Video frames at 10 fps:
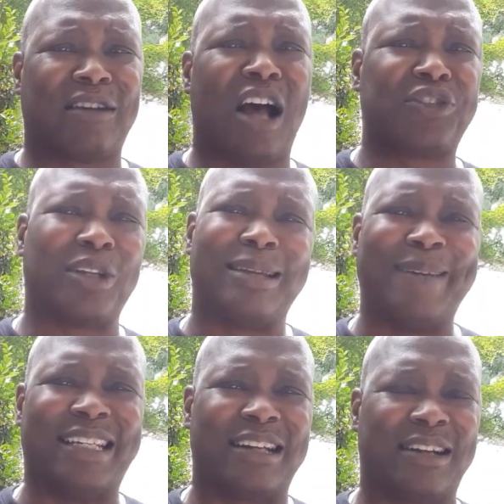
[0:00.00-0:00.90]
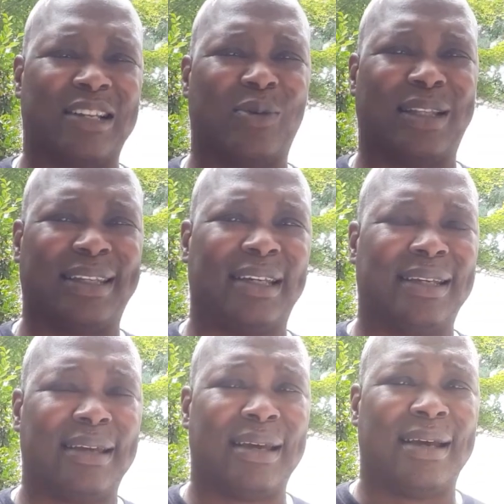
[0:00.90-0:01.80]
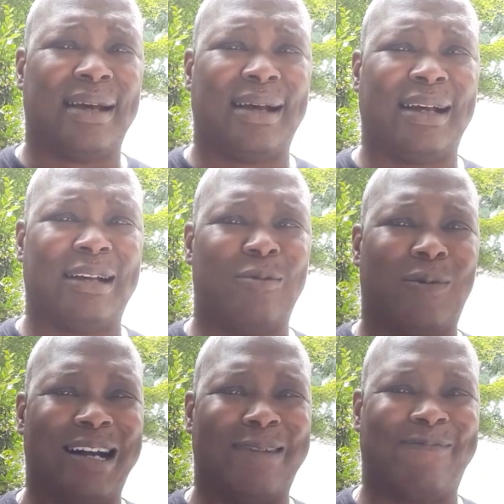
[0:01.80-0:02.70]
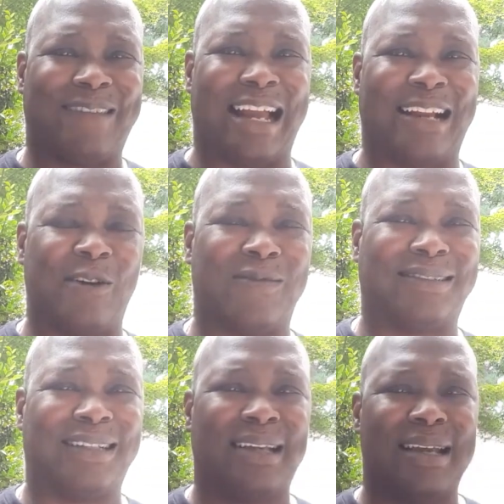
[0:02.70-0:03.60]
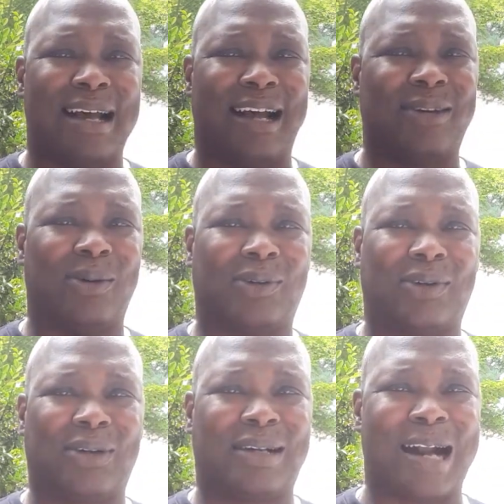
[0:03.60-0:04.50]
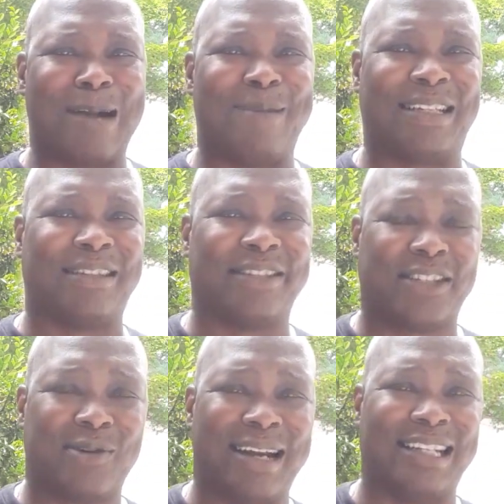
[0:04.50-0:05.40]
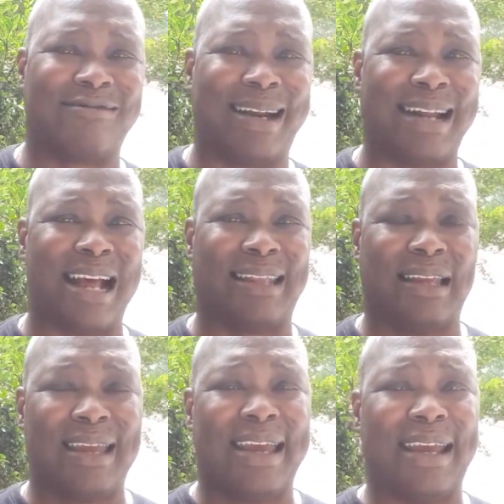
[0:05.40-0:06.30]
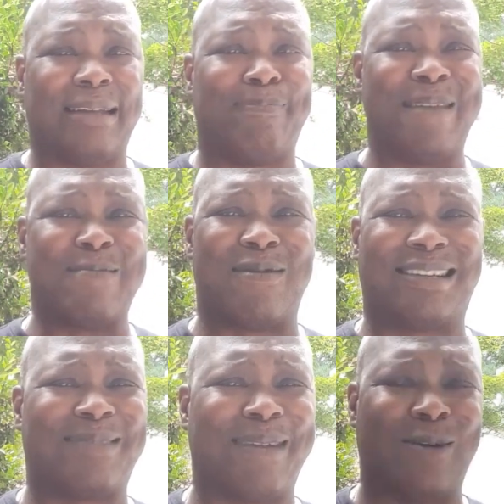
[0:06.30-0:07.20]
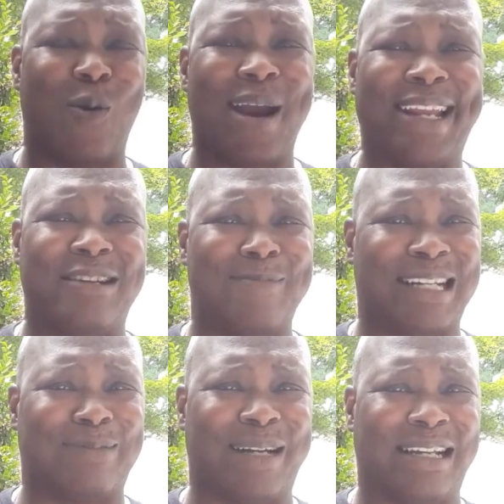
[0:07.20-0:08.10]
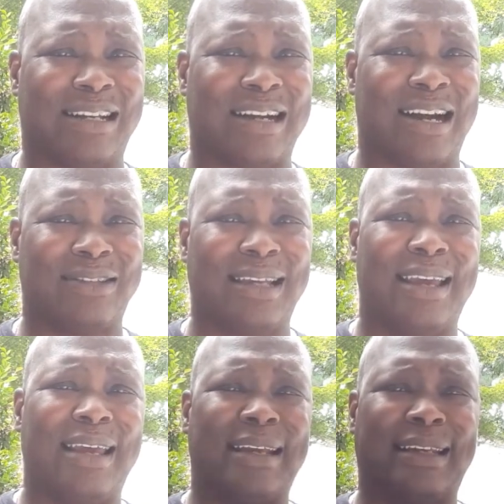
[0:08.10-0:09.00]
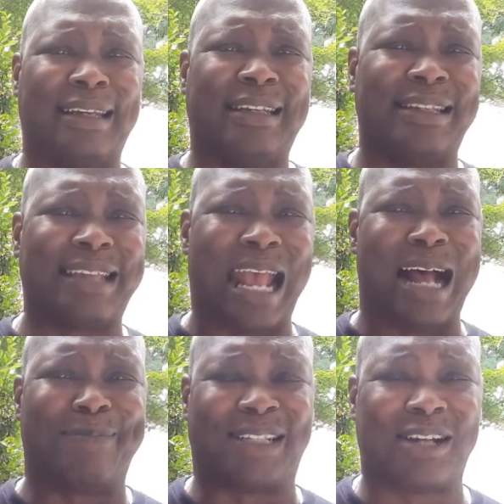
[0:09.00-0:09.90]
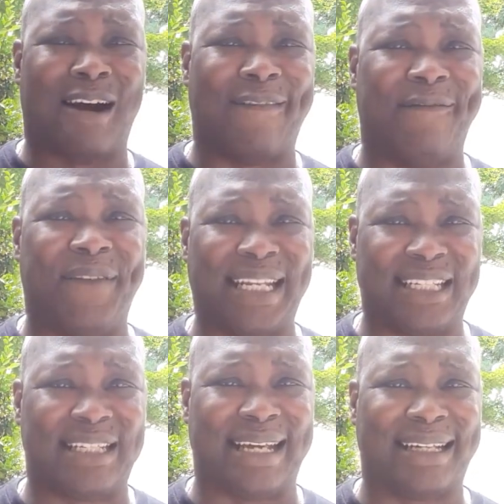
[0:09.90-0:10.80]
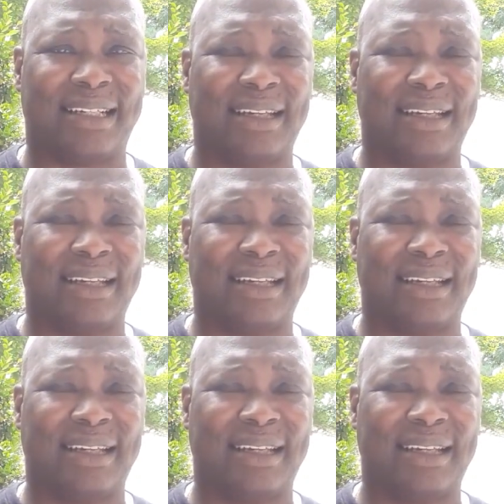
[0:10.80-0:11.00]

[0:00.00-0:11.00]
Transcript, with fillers: also let me share this with you uh, while I'm flying over. I know car business is crazy right now, and people are spending way too much money on cars. Get this app; it's called VinCheck